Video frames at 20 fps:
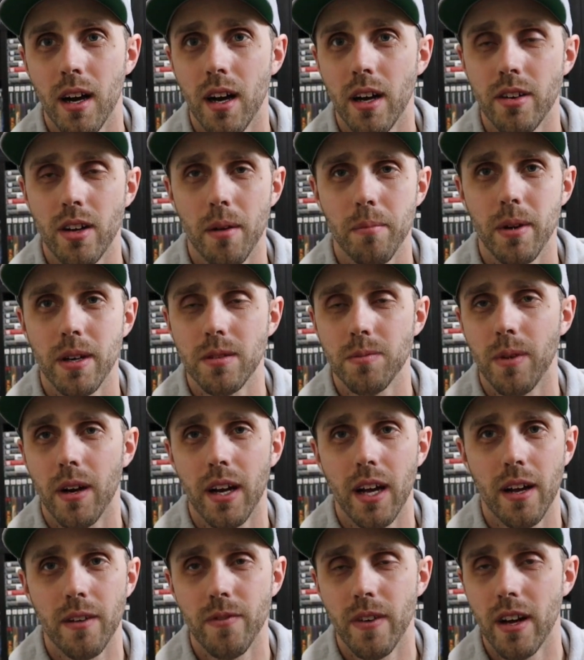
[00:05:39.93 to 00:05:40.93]
not Best
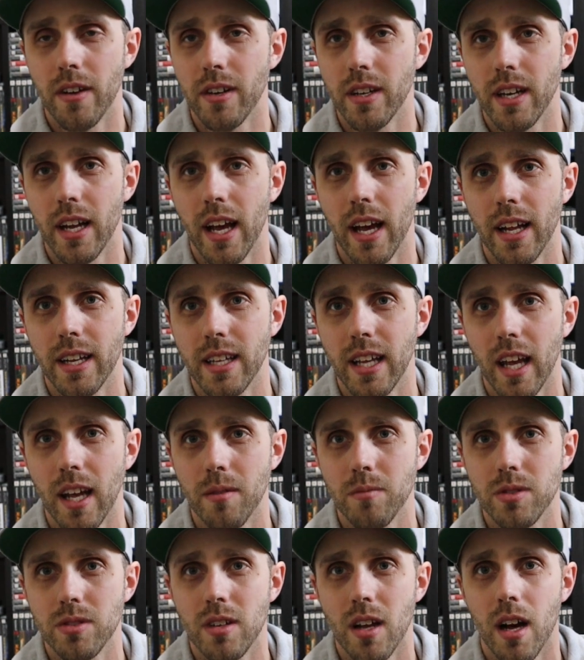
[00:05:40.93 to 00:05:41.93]
Buy, I found it at
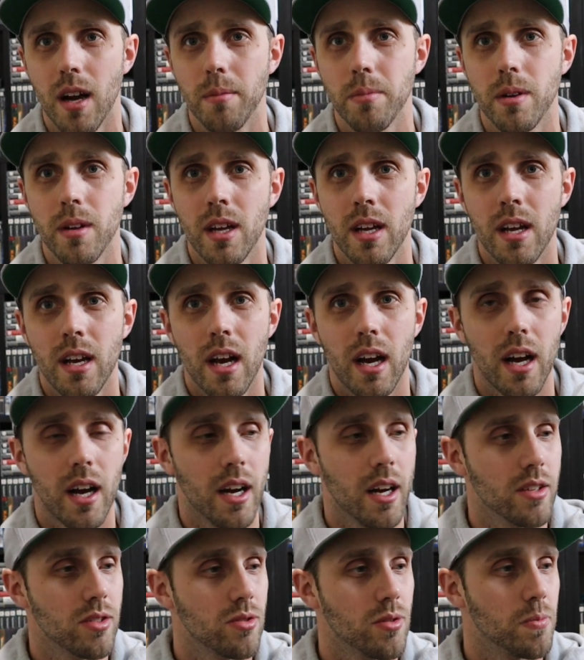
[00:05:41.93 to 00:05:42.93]
GameStop,
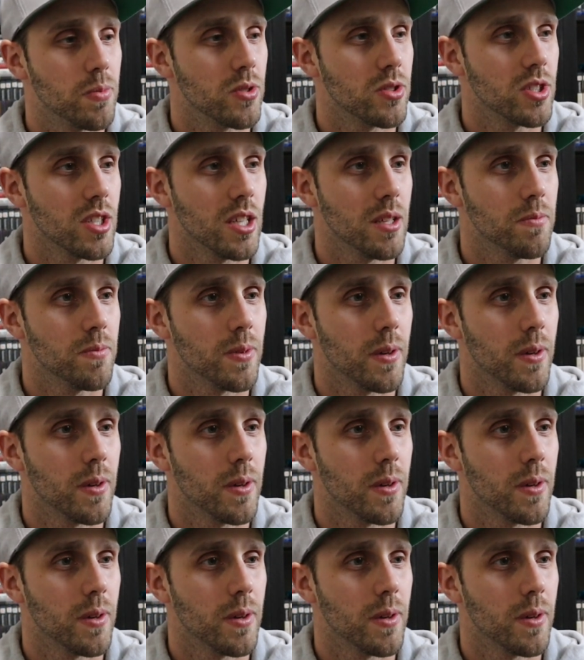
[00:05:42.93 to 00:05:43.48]
super cheap.